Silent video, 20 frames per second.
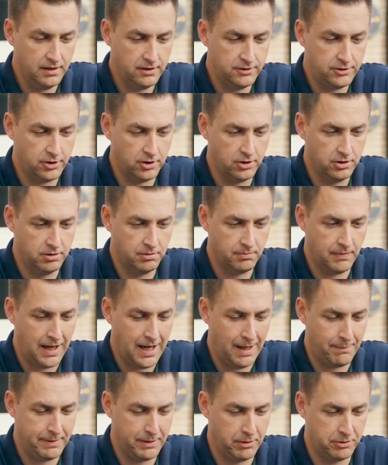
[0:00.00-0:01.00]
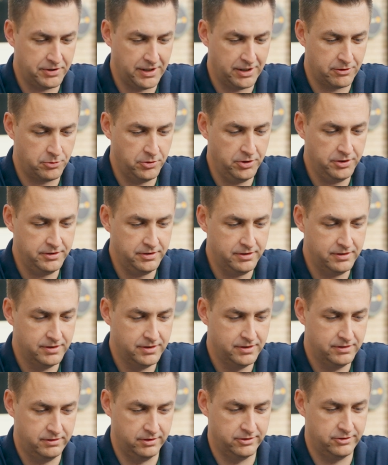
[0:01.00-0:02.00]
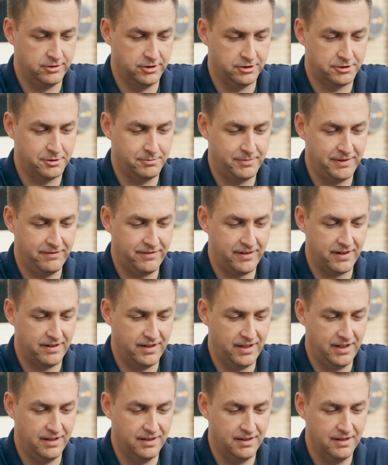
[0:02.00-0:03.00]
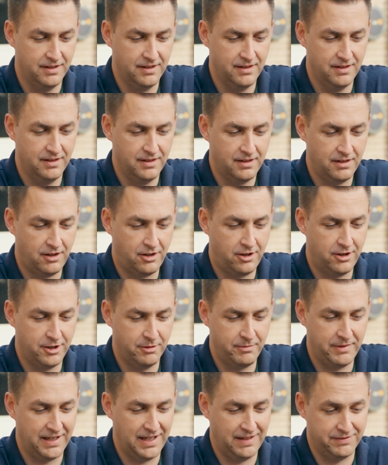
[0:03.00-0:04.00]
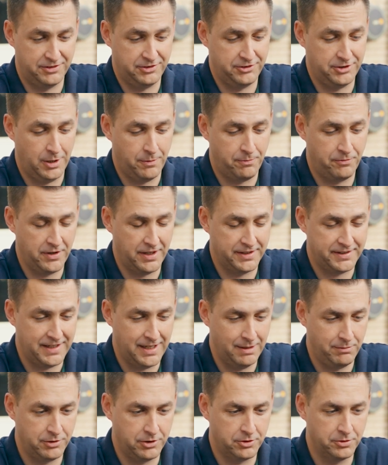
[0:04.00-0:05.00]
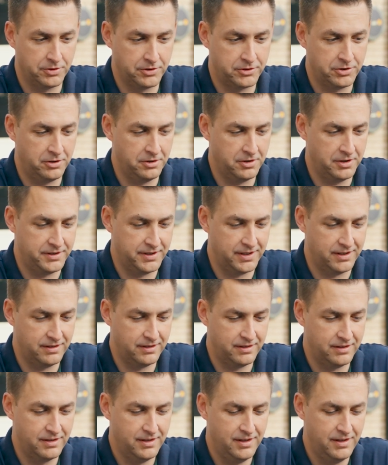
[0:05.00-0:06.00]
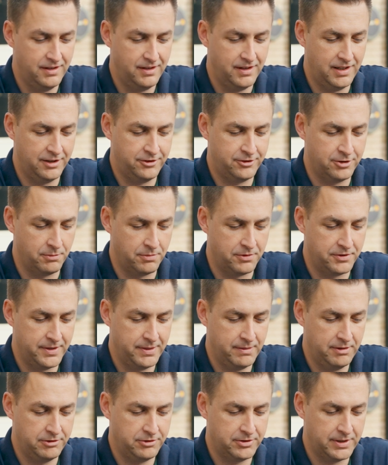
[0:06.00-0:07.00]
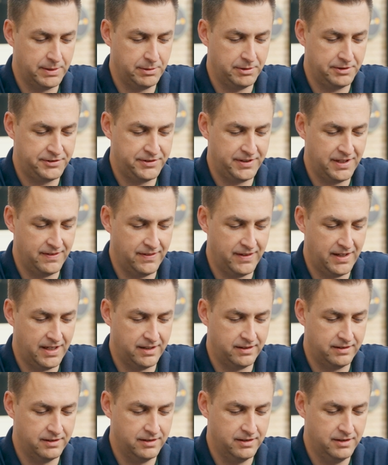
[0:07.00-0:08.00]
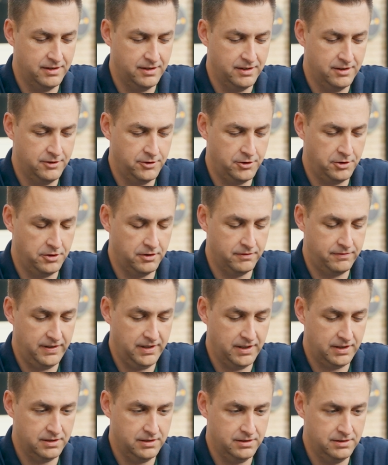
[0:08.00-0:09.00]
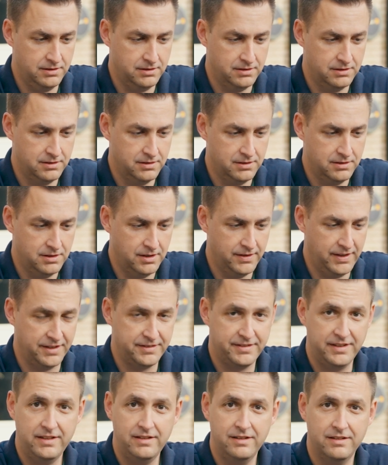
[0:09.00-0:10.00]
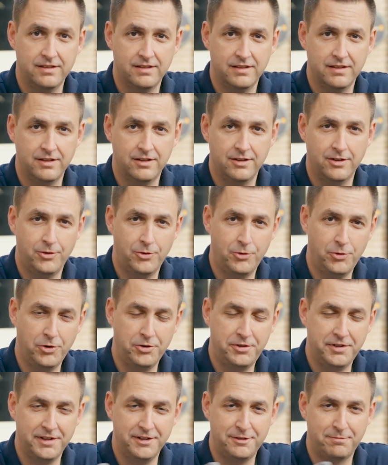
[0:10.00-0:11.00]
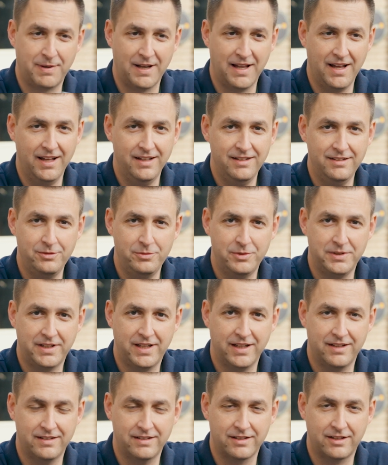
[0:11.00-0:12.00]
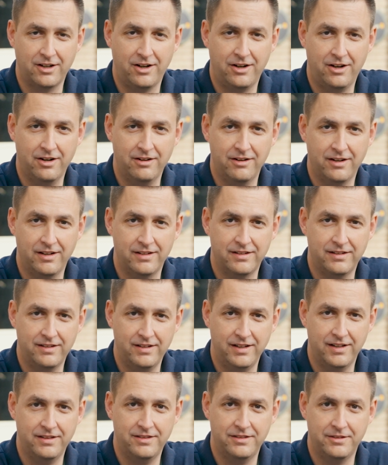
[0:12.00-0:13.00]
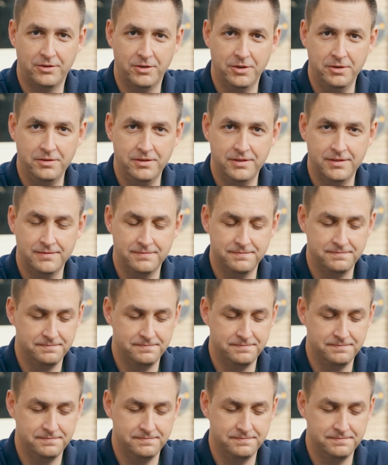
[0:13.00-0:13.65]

So happy with that route. Doesn't look to be very hard. I mean, I'll have to stop for that time to go to the toilet and eat something anyway. So I will send that to the vehicle, and that's it. Route is planned. We'll get in the car and hit the road.